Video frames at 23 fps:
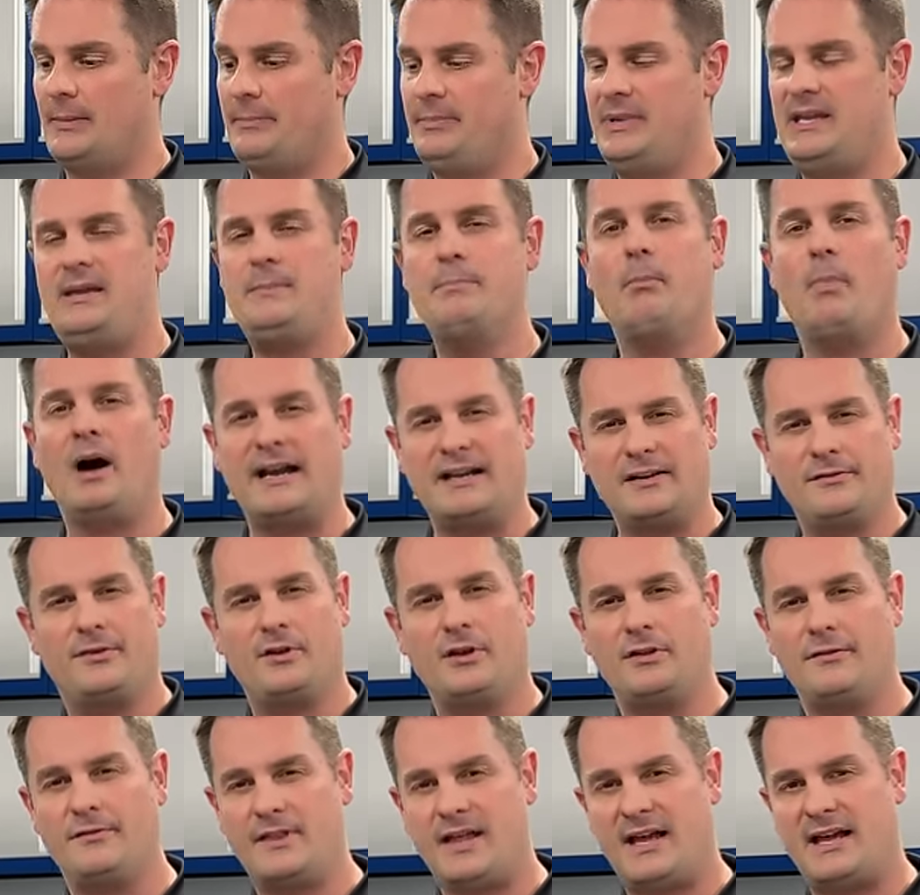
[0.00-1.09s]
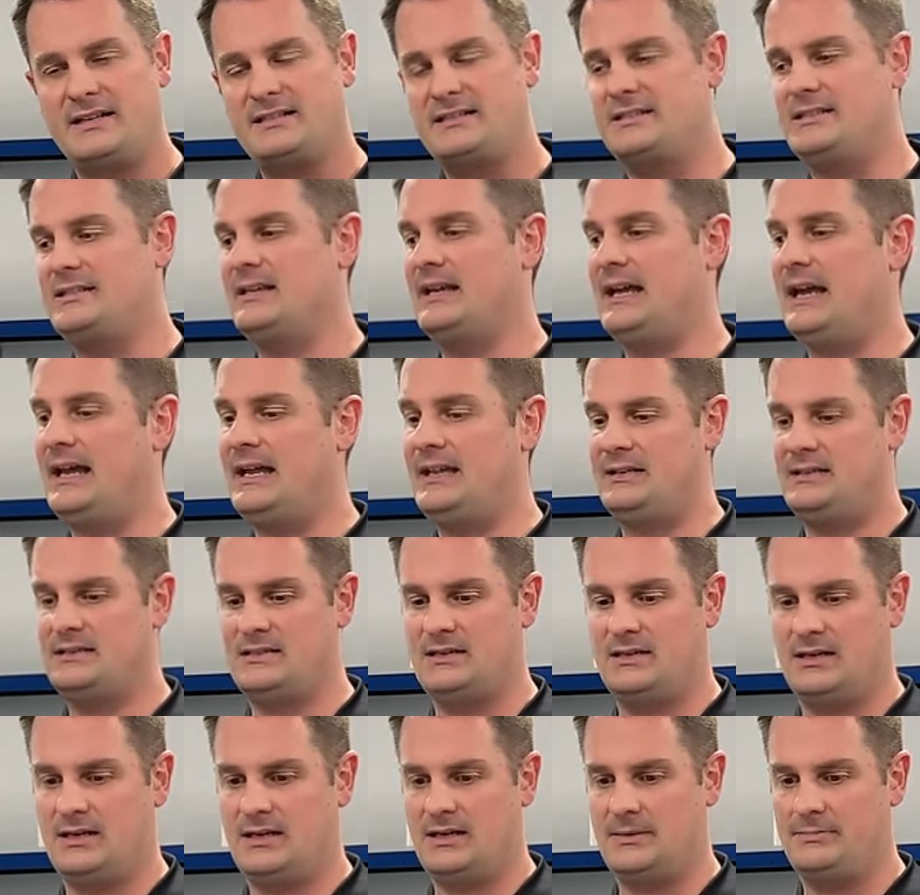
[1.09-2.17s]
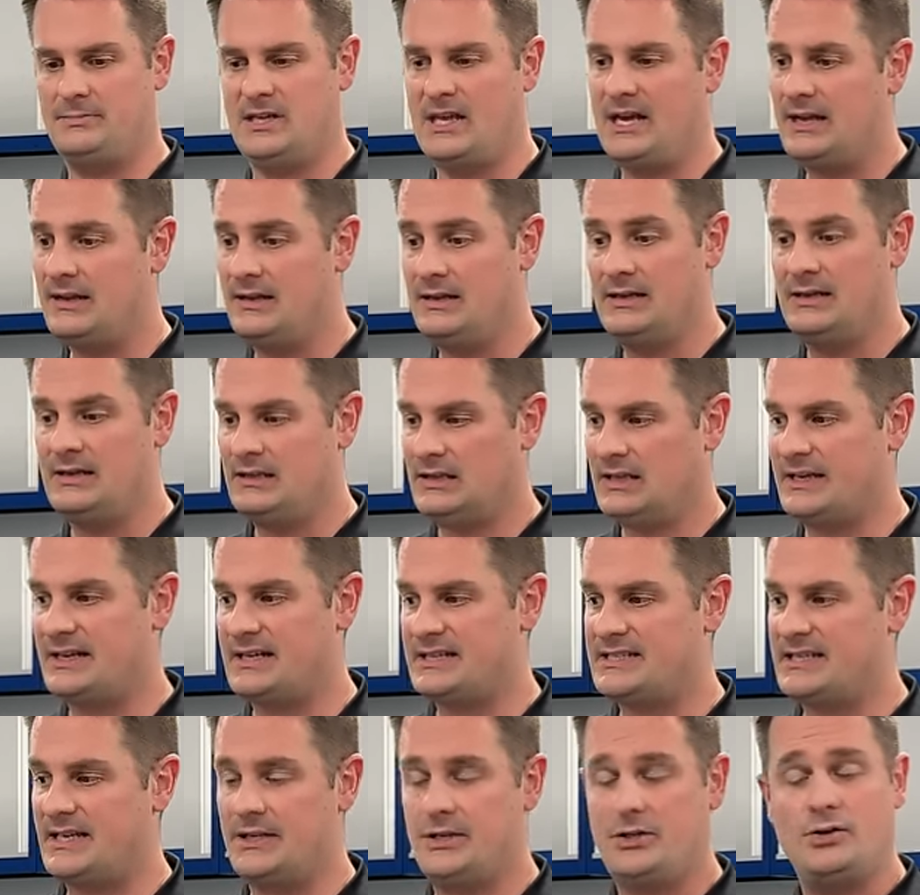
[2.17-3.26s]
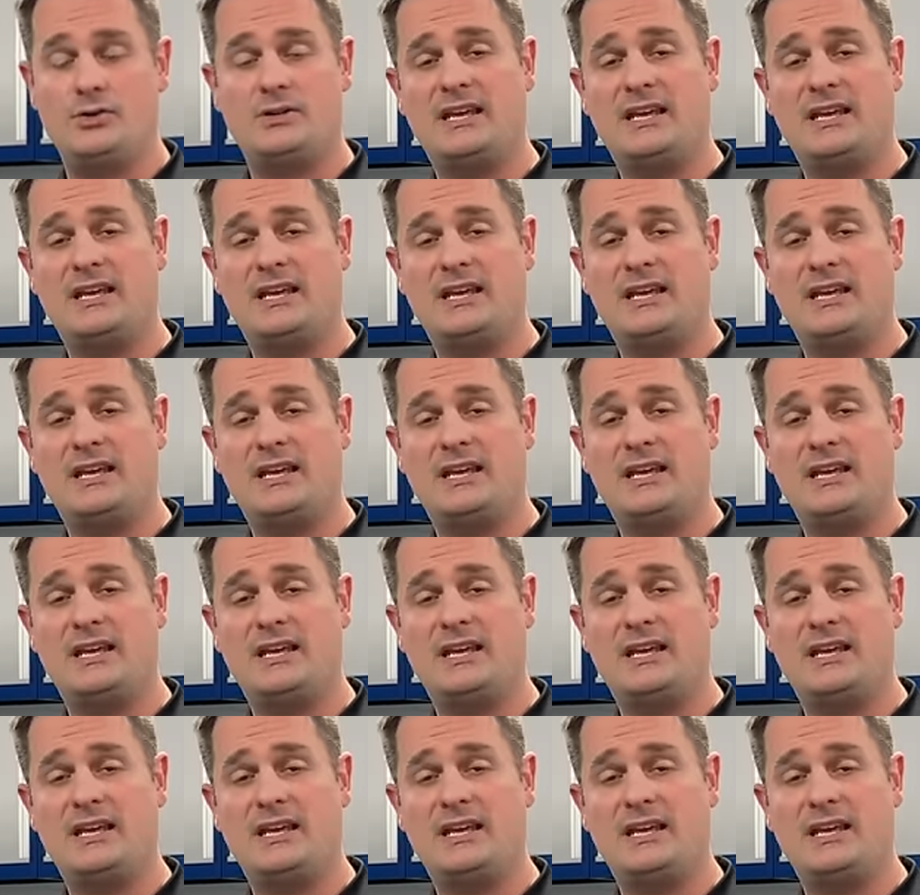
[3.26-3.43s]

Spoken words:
be mindful of that. And yeah, like I said, you